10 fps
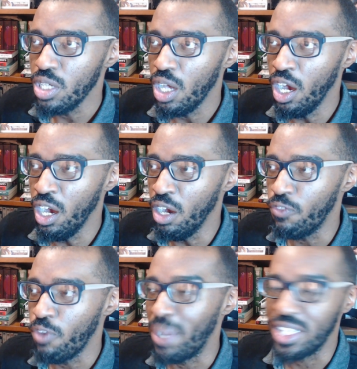
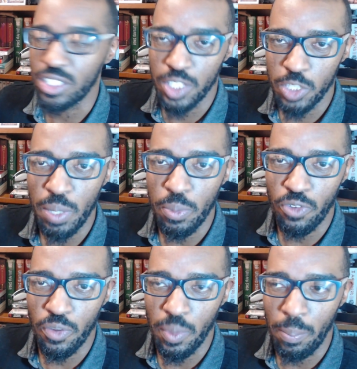basically these people
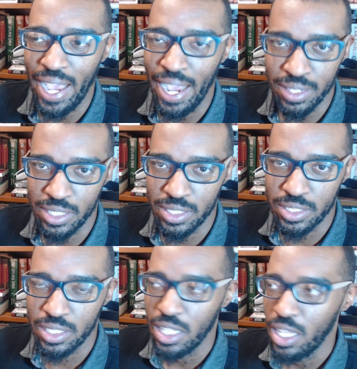from the
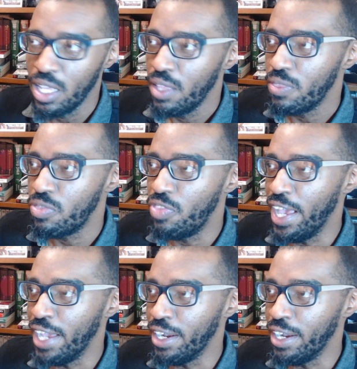palace that